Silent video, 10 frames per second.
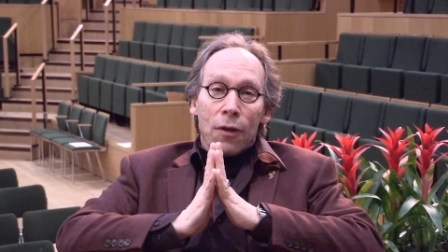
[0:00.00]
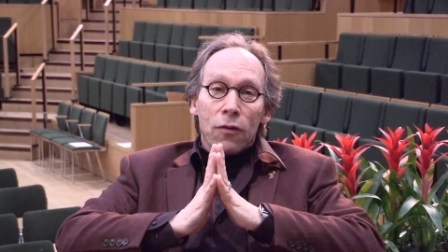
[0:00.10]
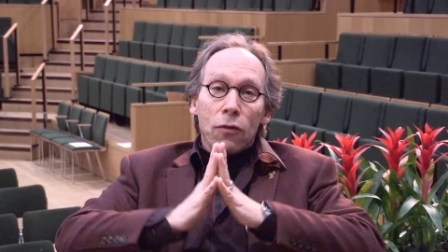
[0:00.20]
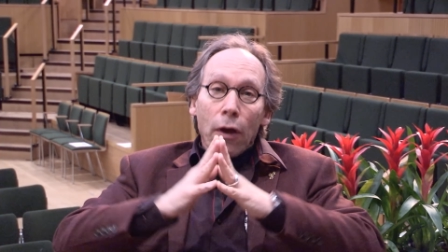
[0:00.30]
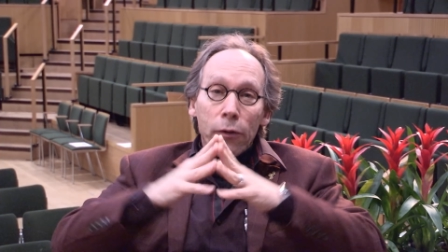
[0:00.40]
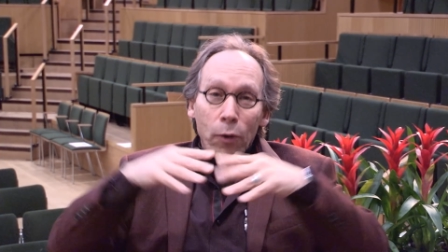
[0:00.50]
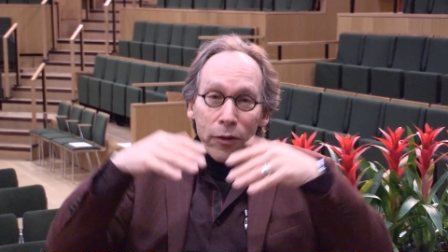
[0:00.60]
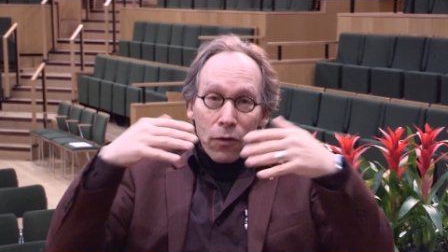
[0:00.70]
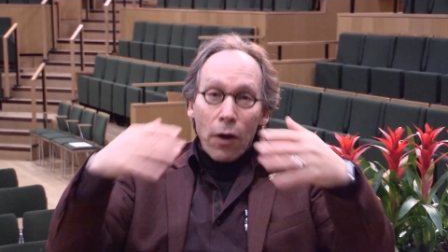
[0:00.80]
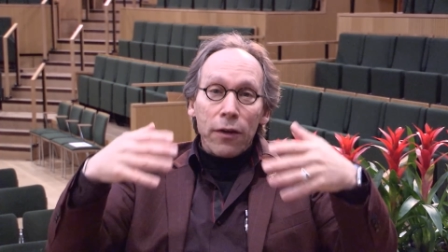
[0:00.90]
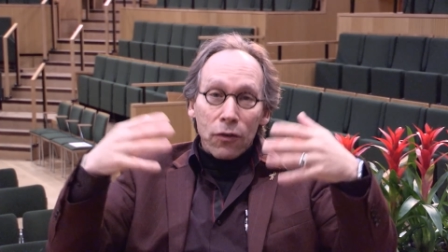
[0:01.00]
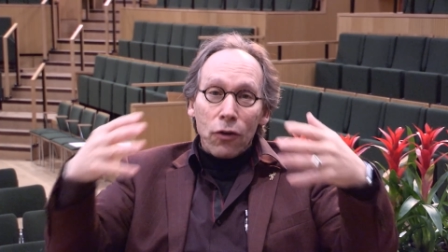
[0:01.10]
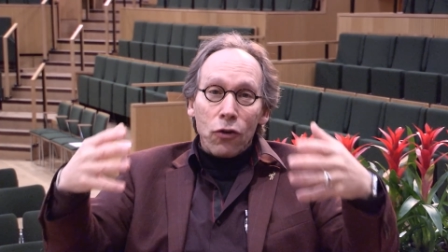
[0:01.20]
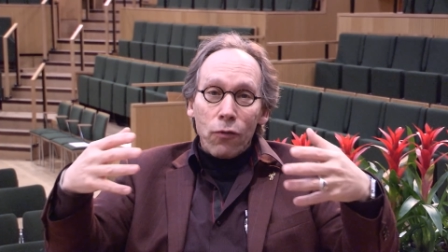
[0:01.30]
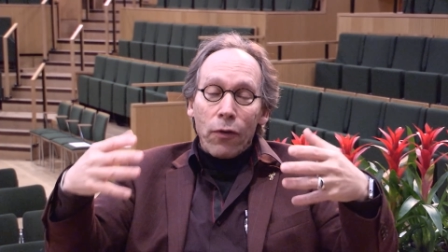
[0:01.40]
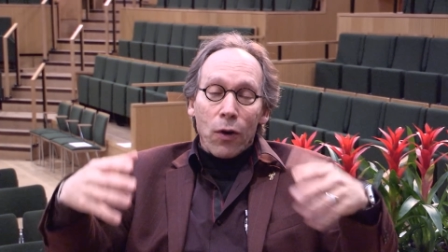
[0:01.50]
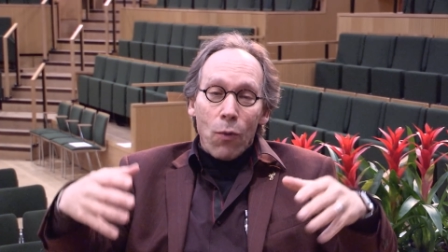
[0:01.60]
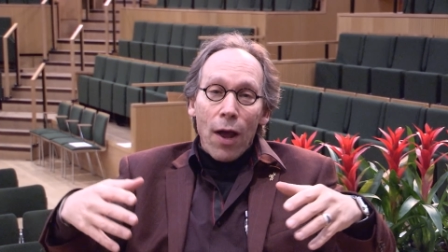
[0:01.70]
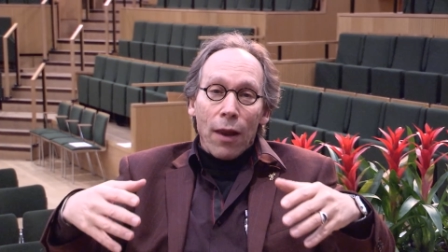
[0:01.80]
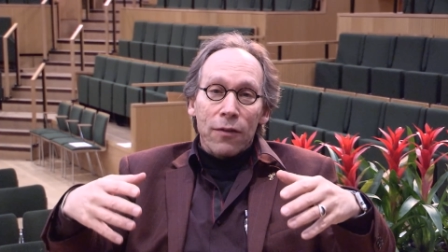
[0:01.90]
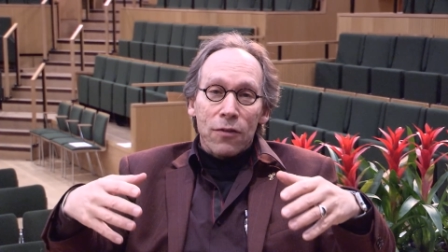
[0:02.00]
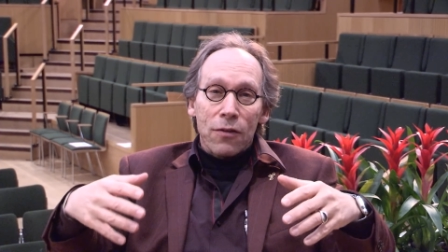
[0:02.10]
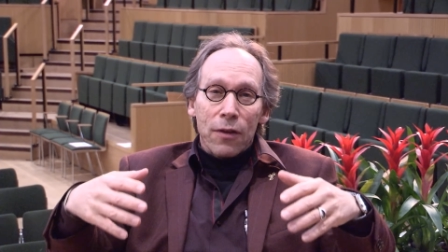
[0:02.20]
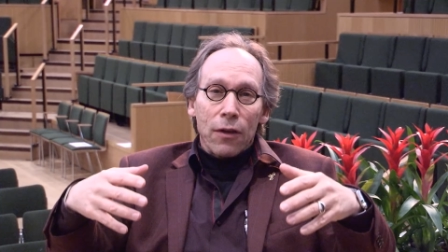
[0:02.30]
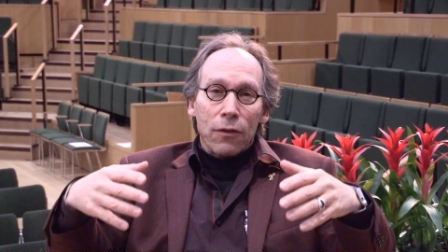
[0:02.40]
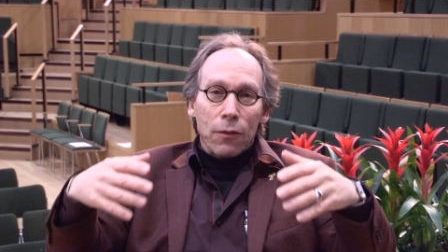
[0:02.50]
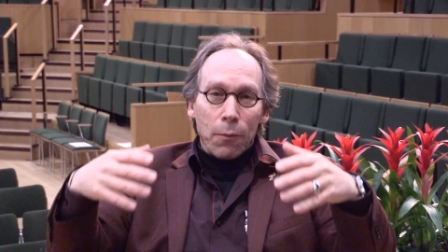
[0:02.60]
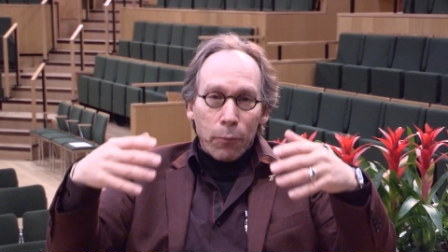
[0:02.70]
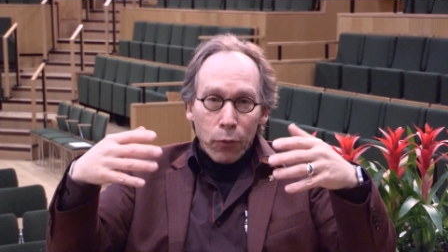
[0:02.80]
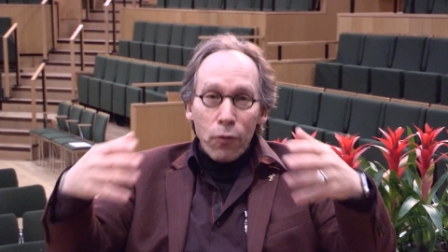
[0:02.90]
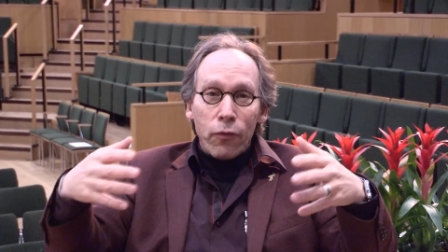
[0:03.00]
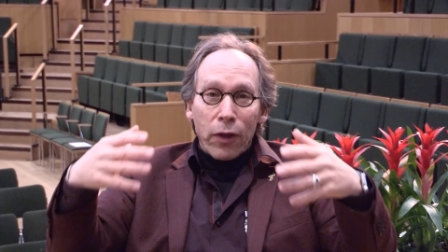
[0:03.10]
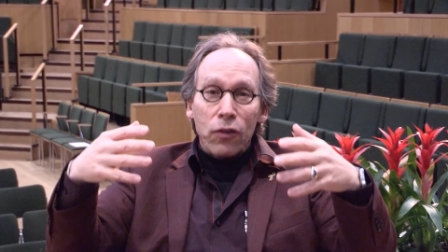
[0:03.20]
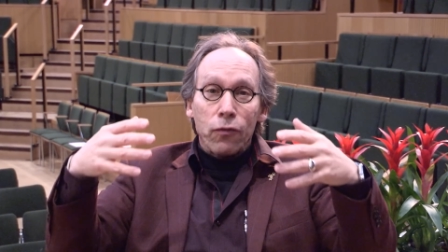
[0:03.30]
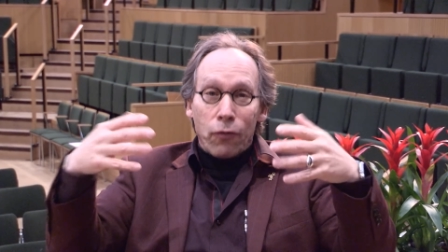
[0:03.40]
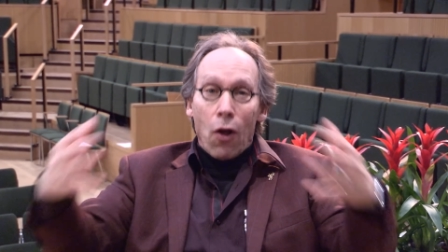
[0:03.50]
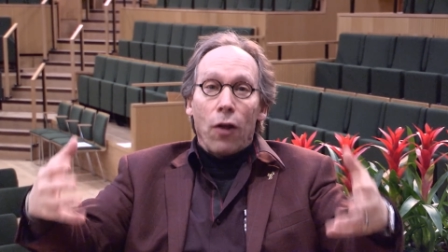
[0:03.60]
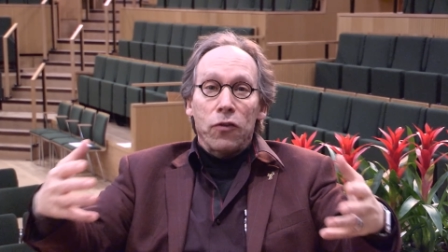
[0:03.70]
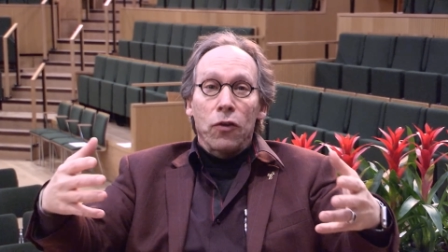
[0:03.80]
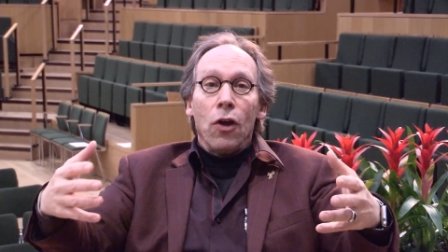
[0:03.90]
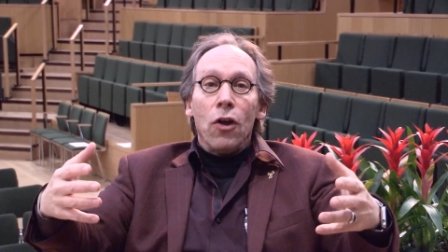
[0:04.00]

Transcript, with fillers: So, what science can do very well is to, to prove things false.